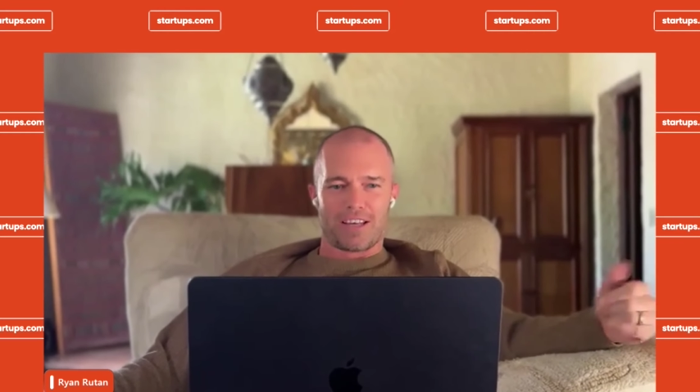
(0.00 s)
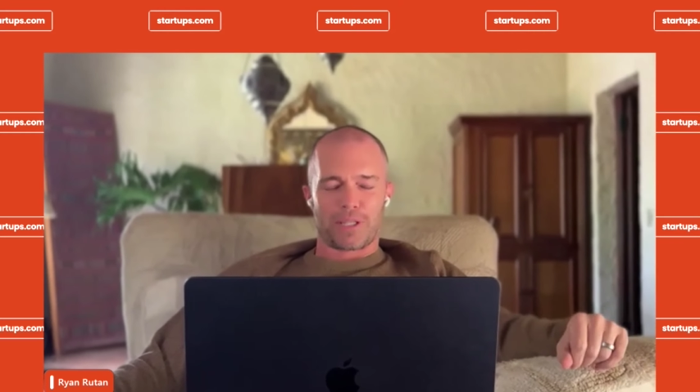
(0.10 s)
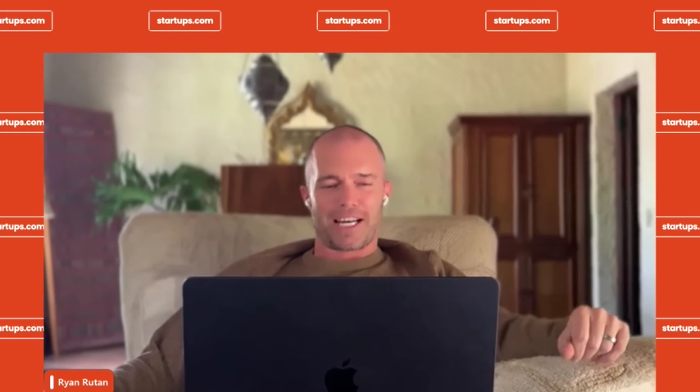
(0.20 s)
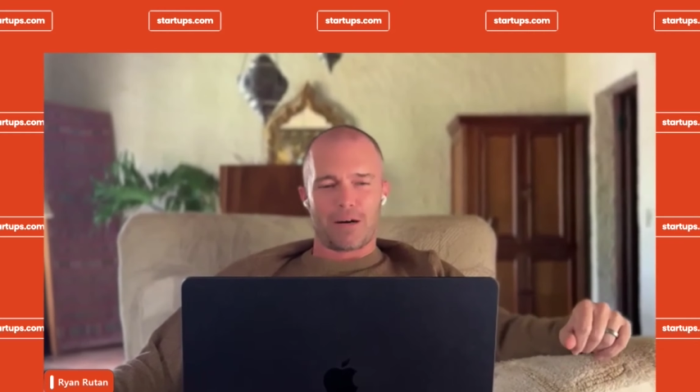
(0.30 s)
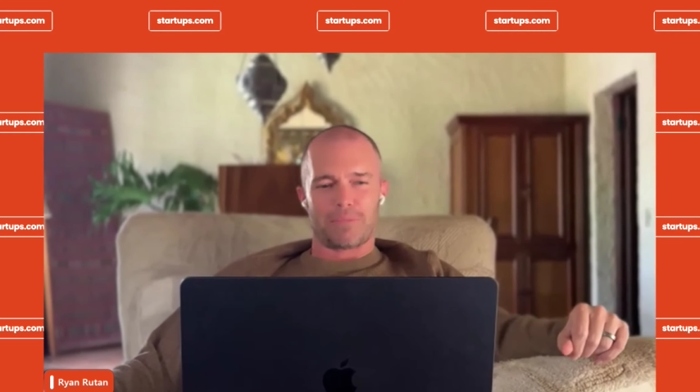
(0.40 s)
So when
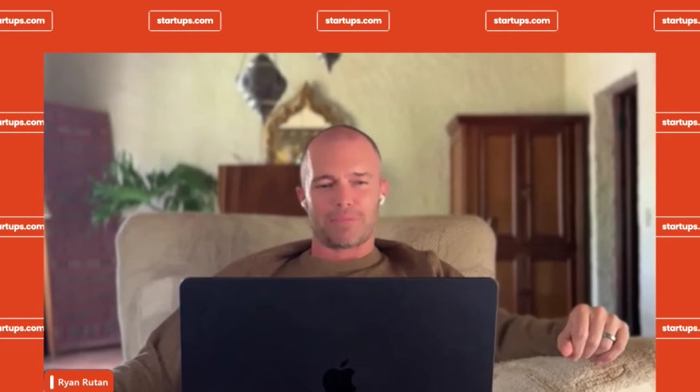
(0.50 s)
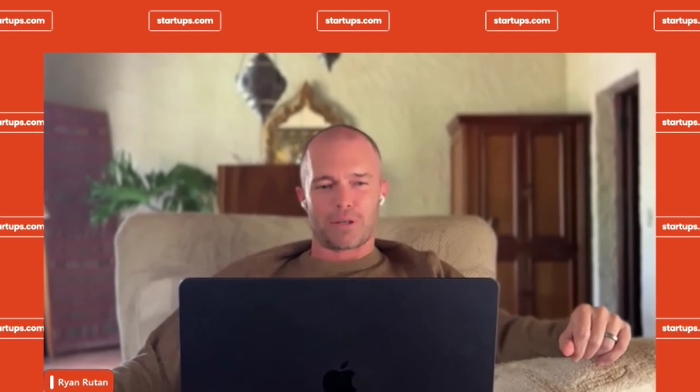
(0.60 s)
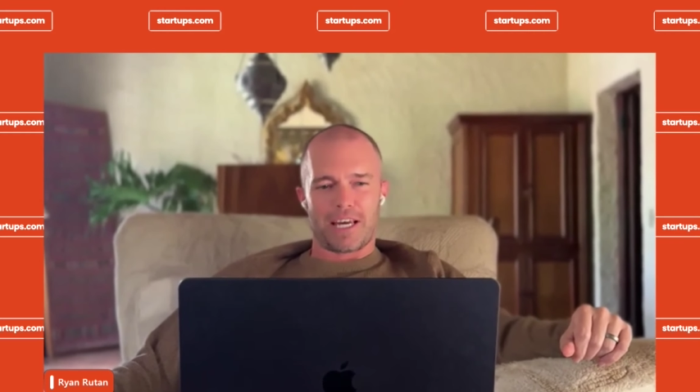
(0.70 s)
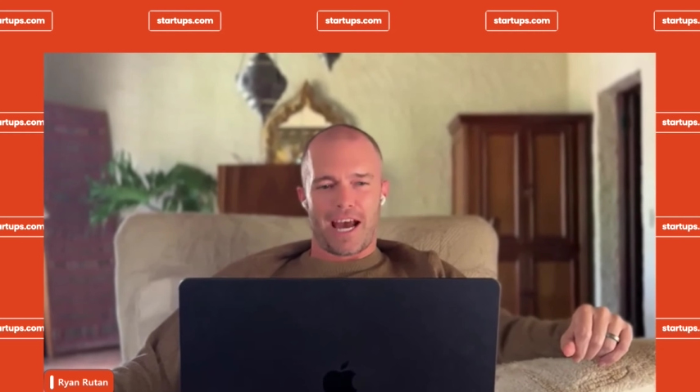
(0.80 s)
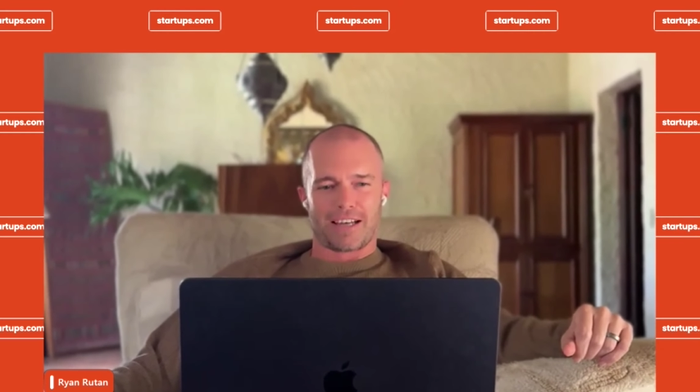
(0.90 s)
they come to
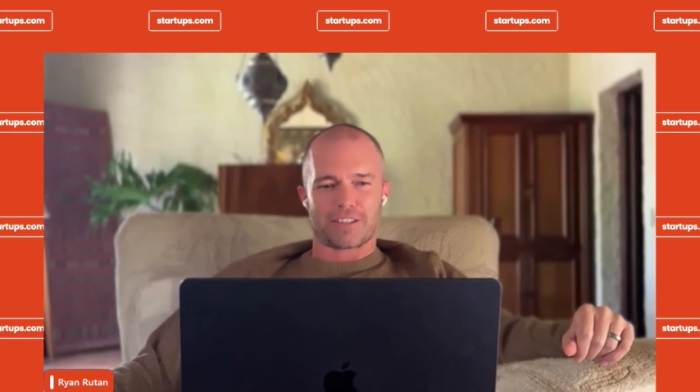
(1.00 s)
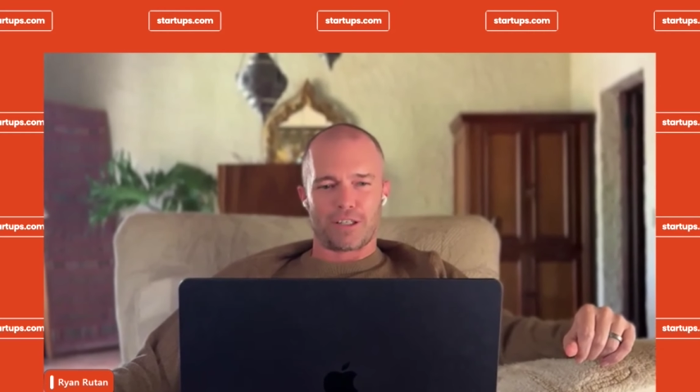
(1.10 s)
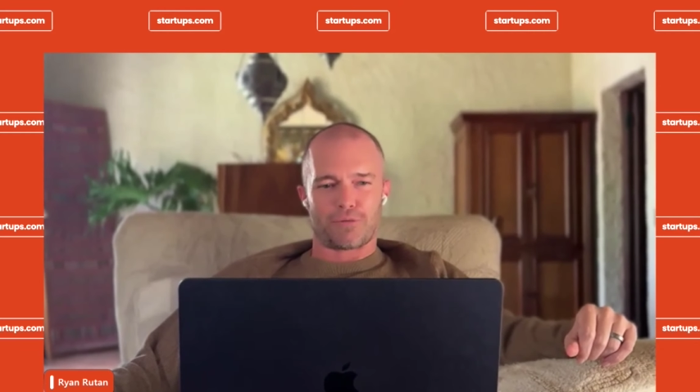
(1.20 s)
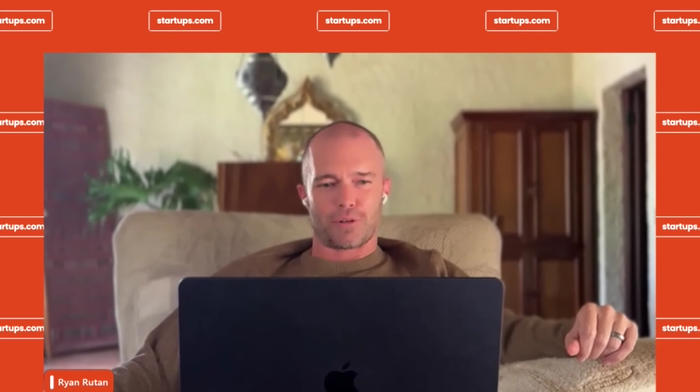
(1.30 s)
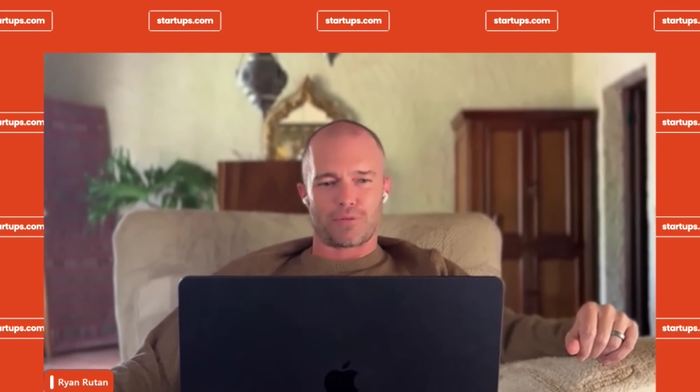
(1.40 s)
me
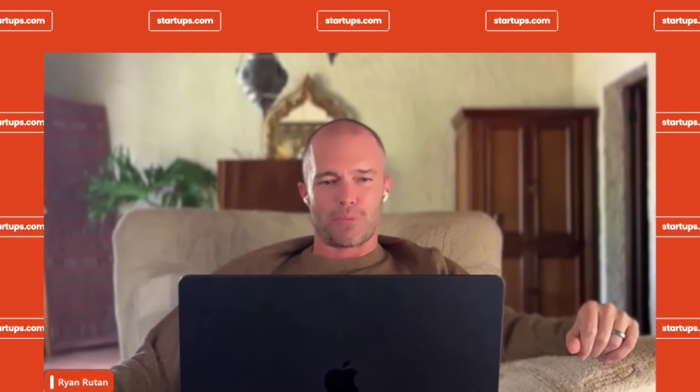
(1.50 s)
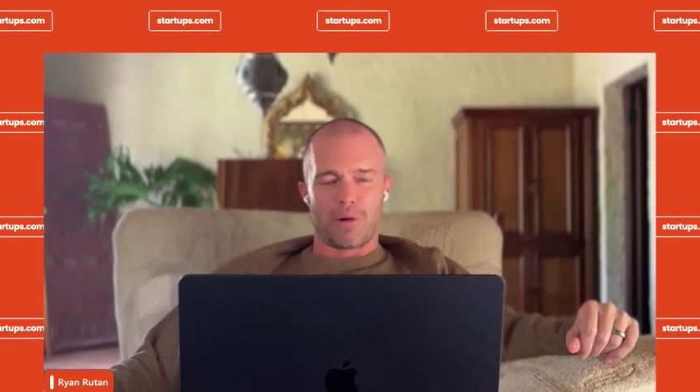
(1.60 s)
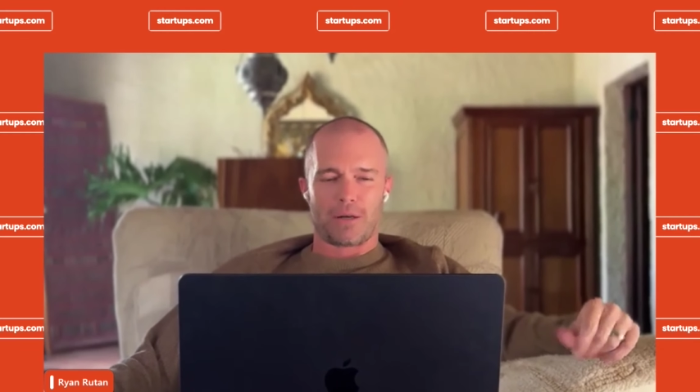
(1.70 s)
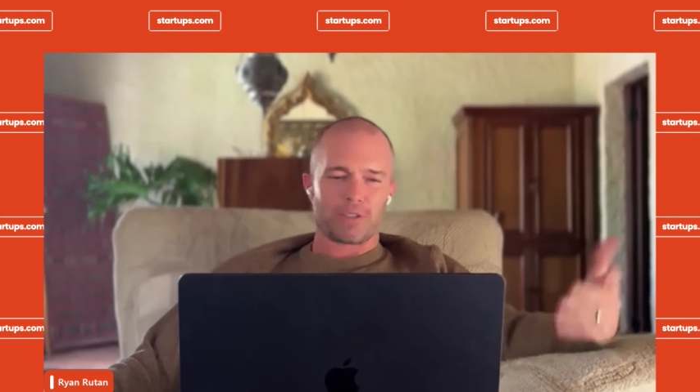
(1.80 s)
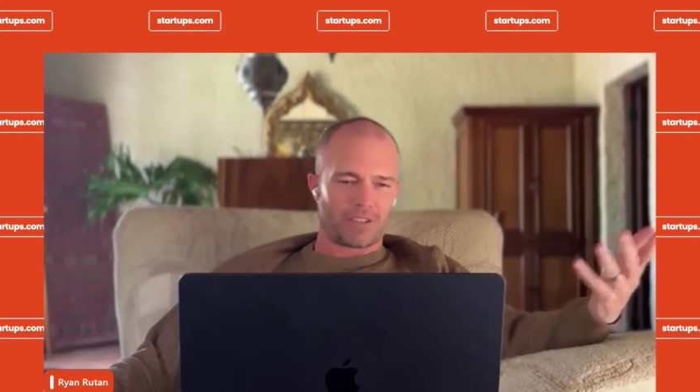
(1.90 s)
asking for for
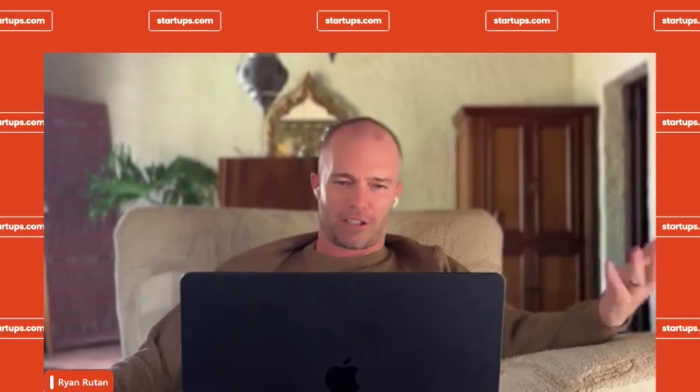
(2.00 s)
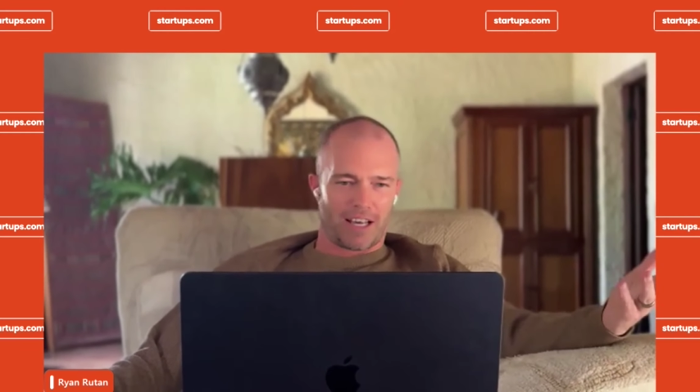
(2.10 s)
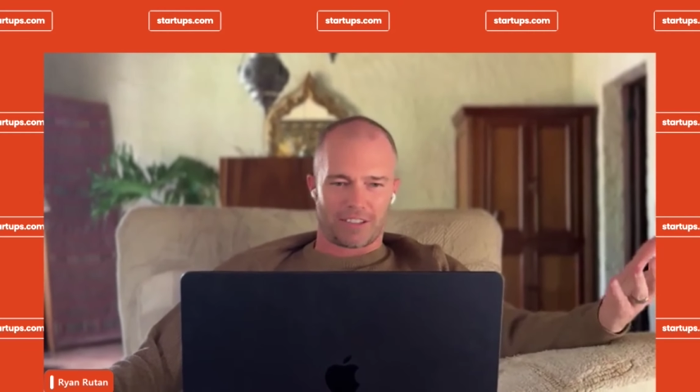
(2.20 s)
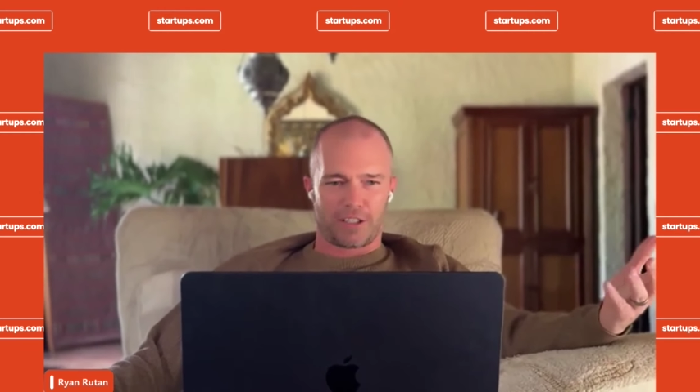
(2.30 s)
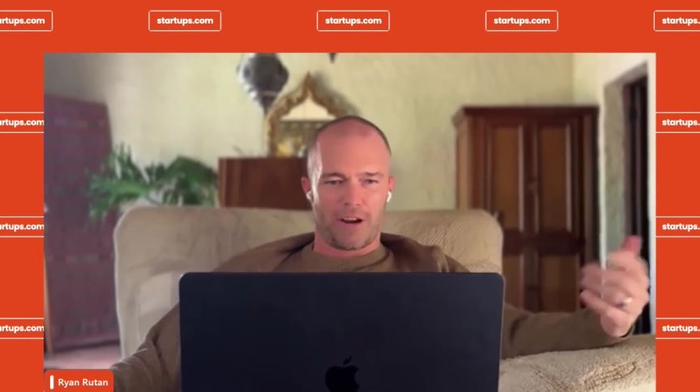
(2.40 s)
money, what's the
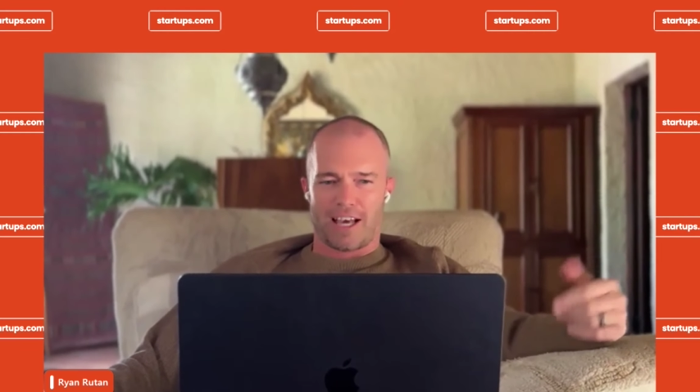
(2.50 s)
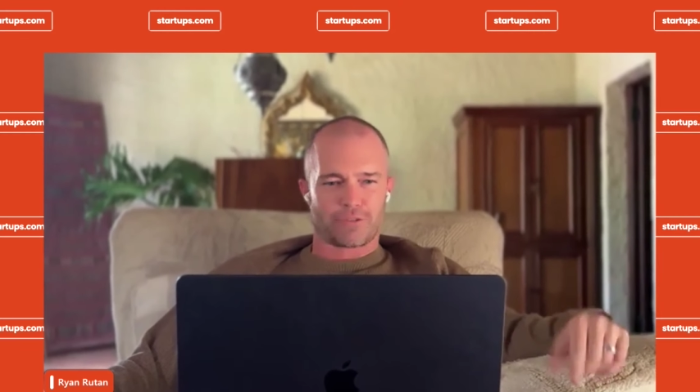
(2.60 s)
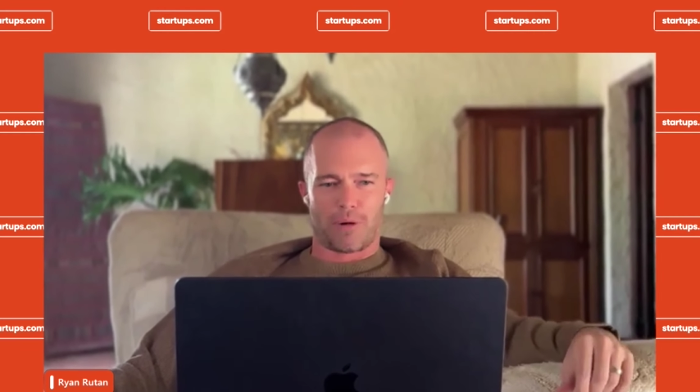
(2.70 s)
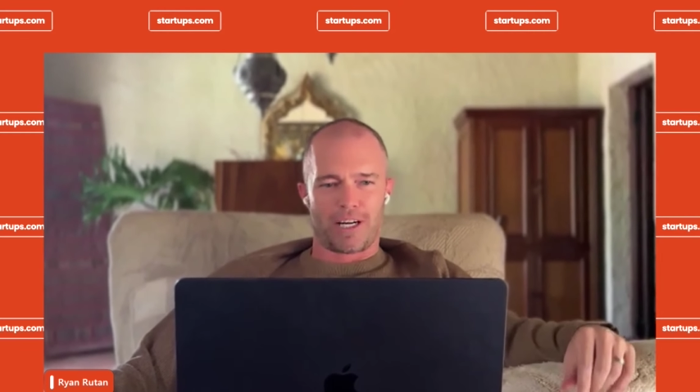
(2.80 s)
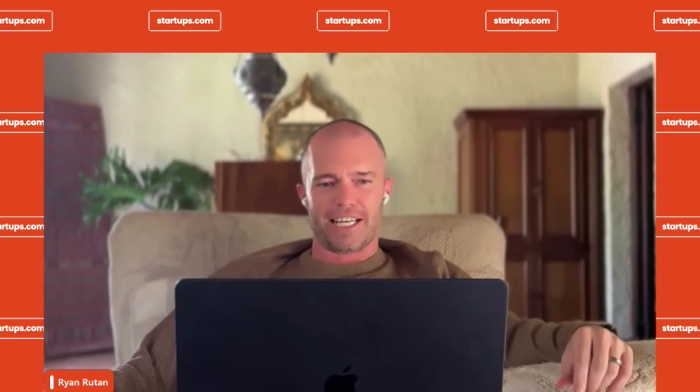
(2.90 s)
classic? You know, ask
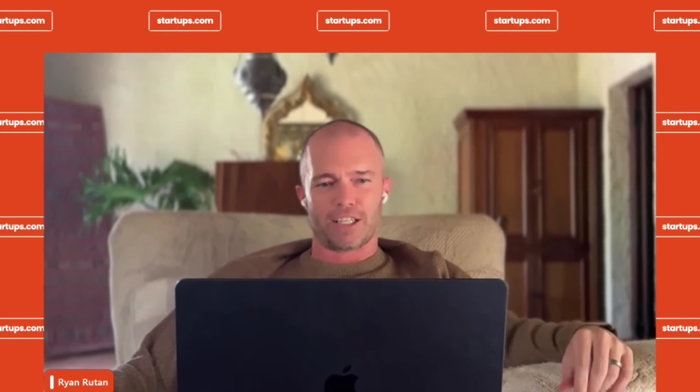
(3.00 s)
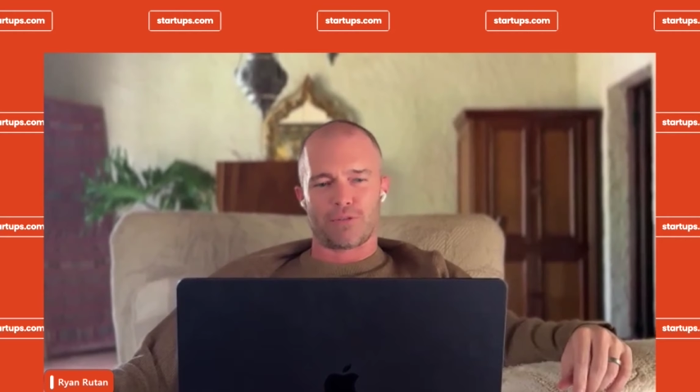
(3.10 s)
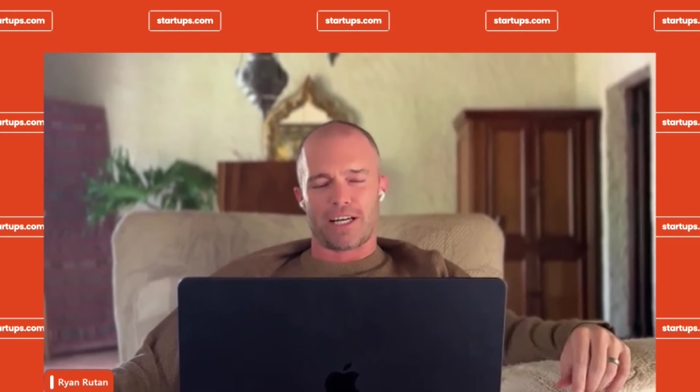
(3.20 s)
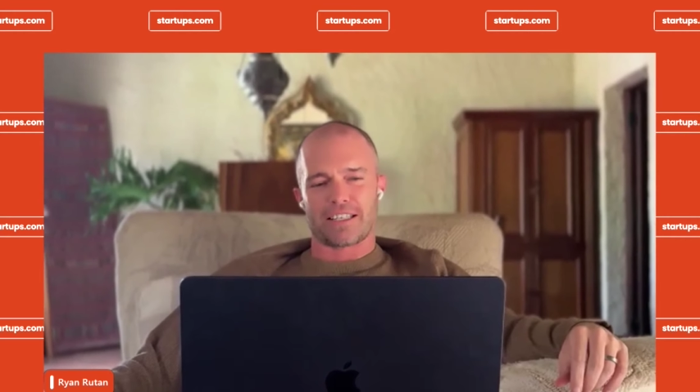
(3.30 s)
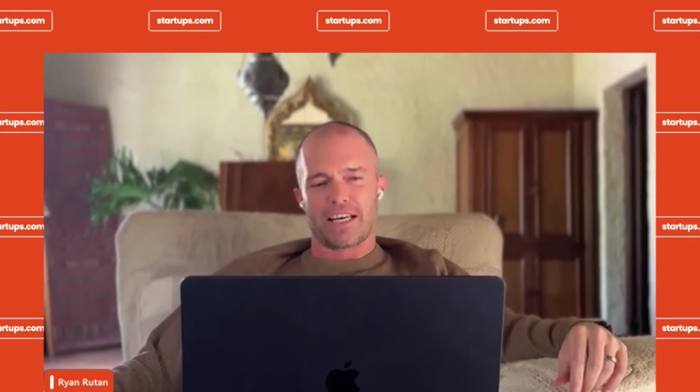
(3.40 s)
for money, get
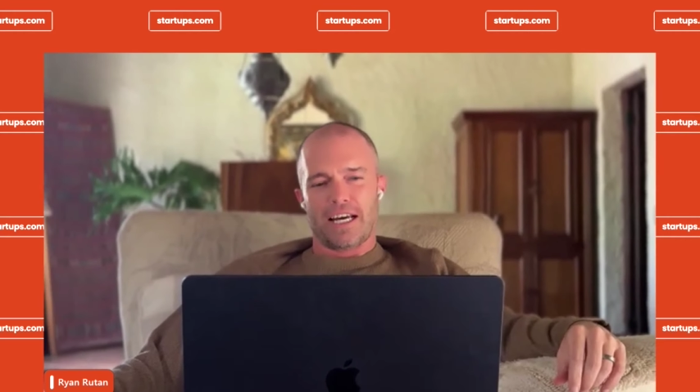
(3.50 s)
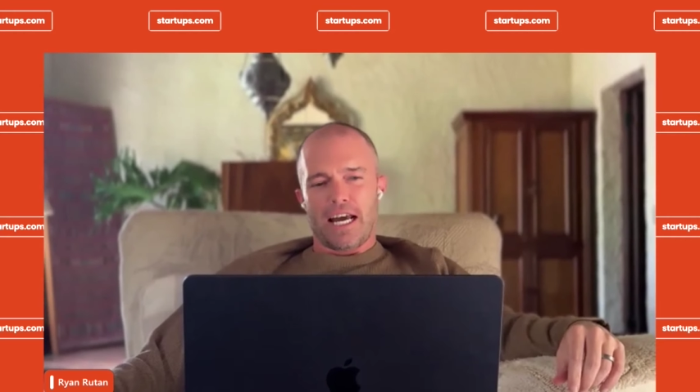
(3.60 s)
advice.